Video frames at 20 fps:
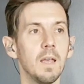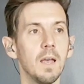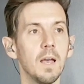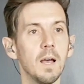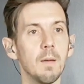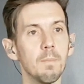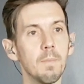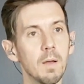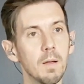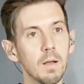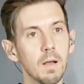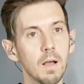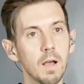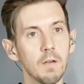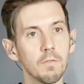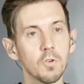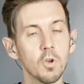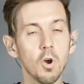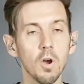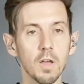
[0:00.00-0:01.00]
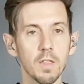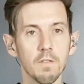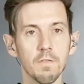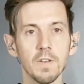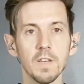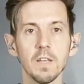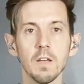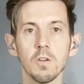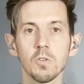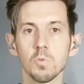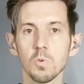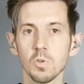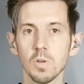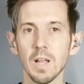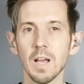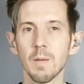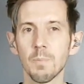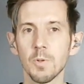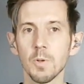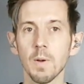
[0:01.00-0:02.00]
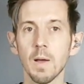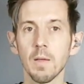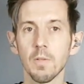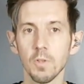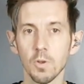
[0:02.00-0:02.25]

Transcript: I've got other videos which will help you out.